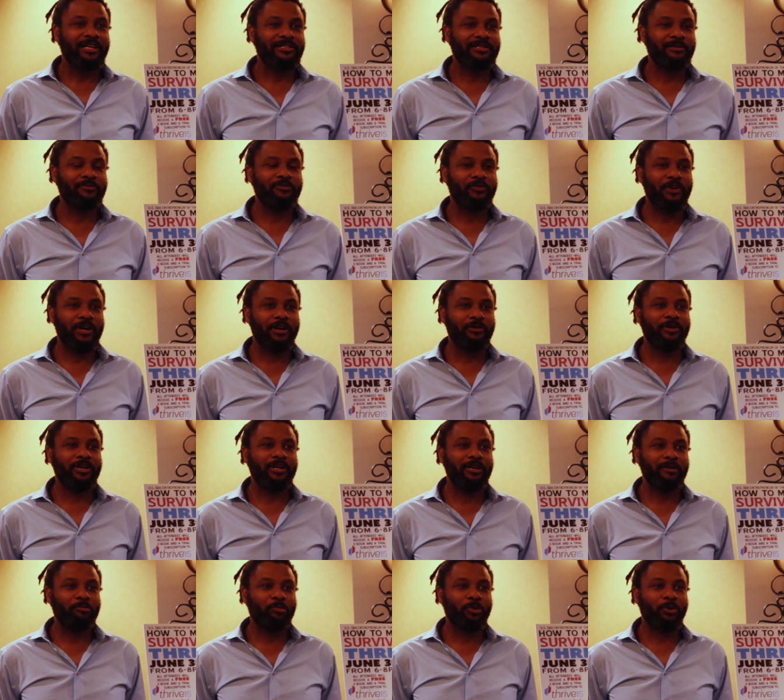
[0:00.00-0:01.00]
some
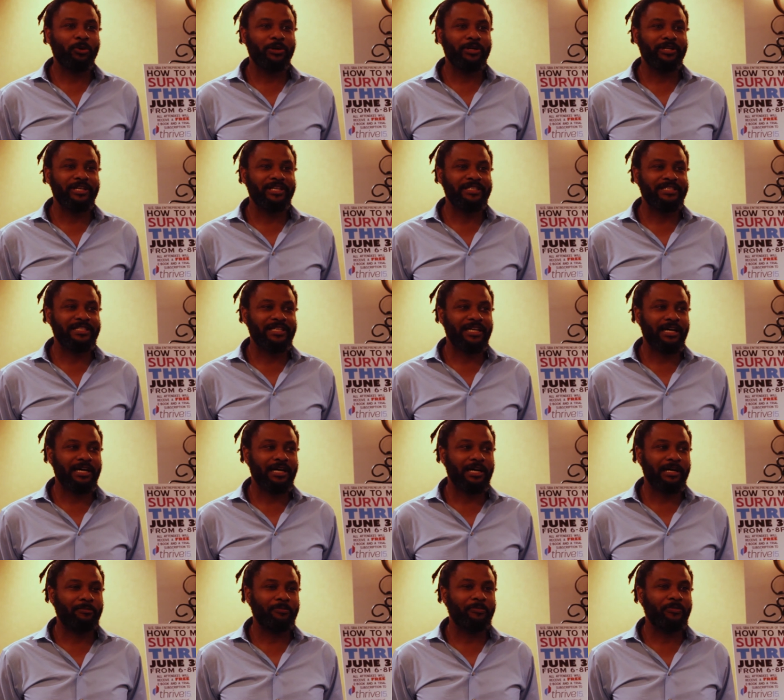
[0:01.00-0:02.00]
very important
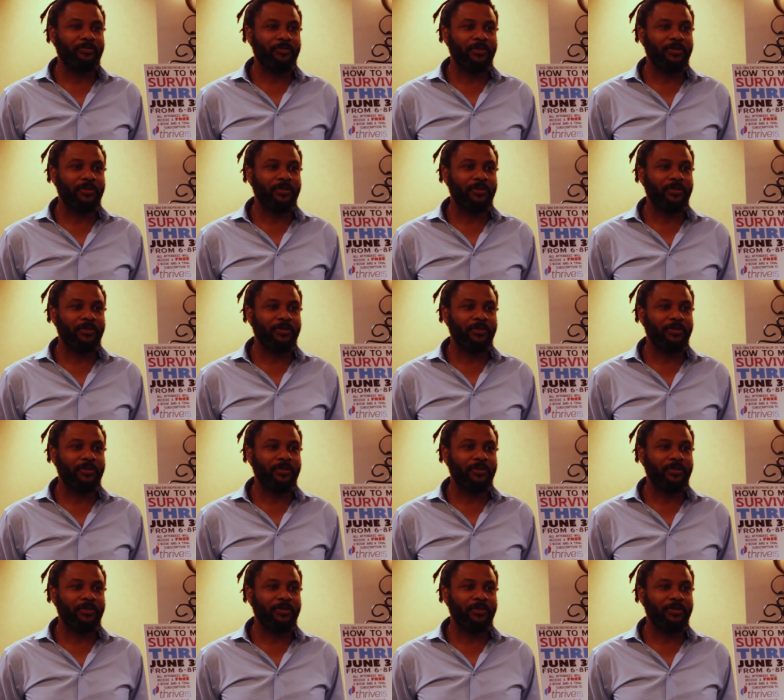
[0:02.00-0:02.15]
um,